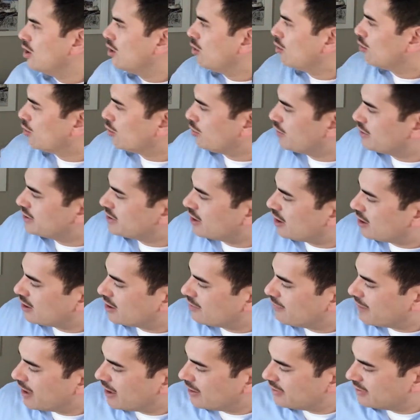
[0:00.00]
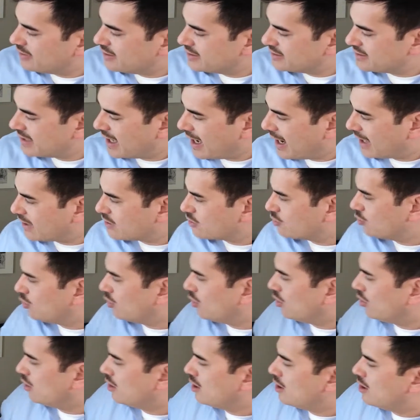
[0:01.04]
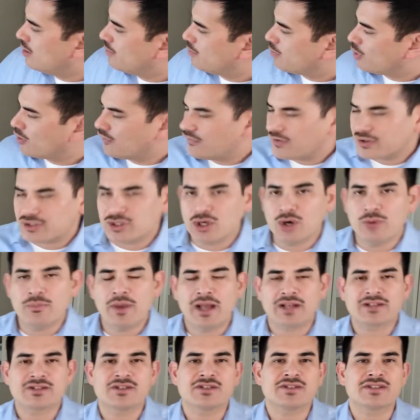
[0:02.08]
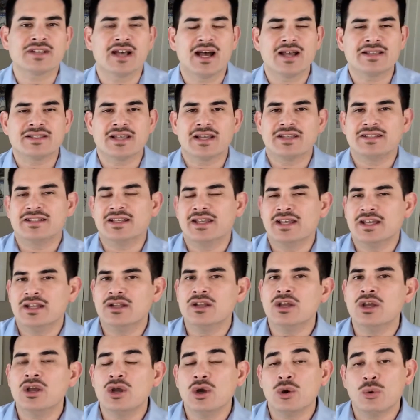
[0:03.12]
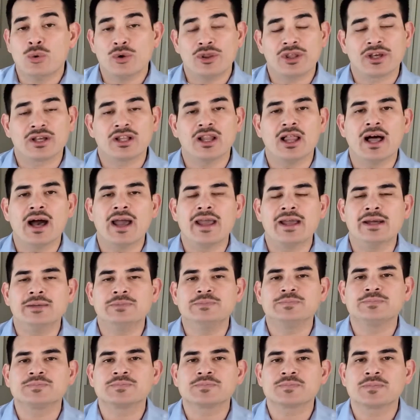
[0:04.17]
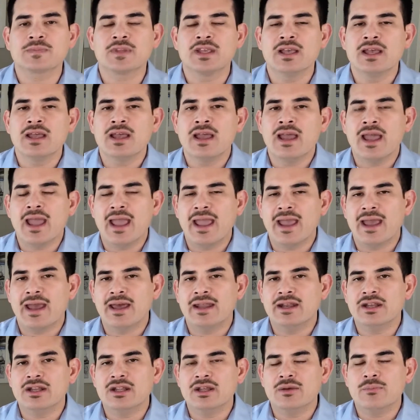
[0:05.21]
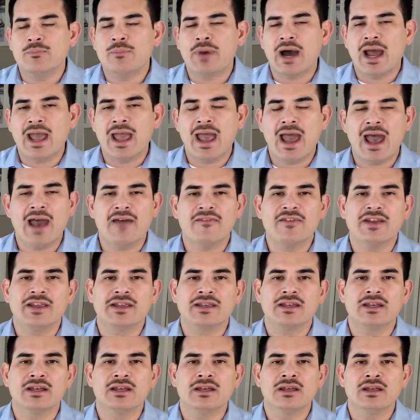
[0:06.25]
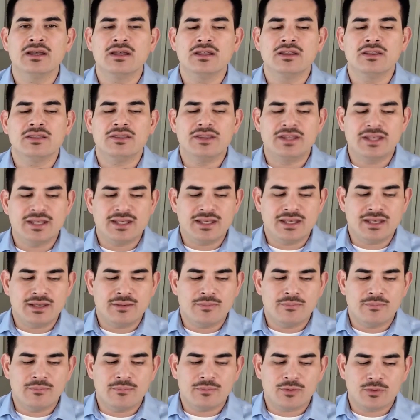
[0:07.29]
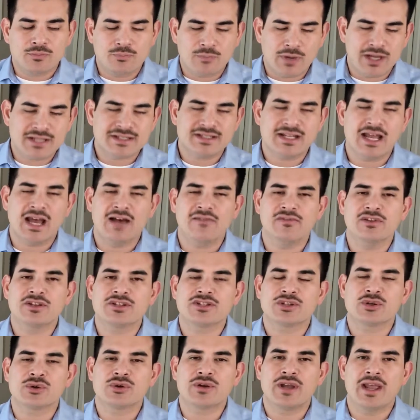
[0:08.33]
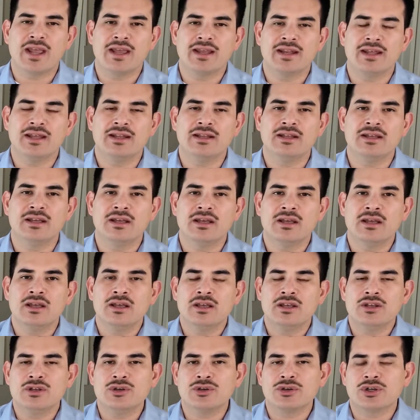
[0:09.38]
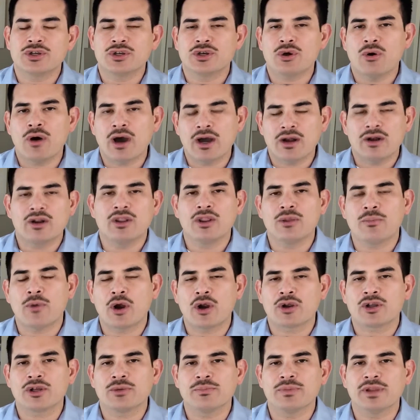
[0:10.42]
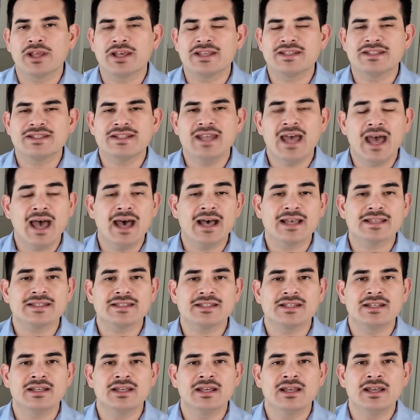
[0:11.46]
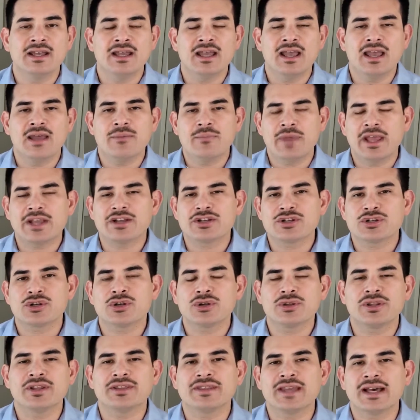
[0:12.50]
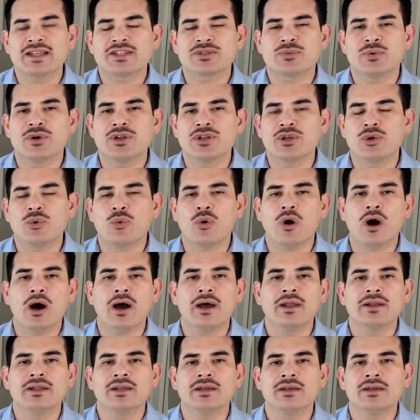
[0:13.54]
when we talk about this actual perfect home exercise I did with a client. And by having the must-have list created, you can go out in the marketplace, test, and make sure that that's what you want.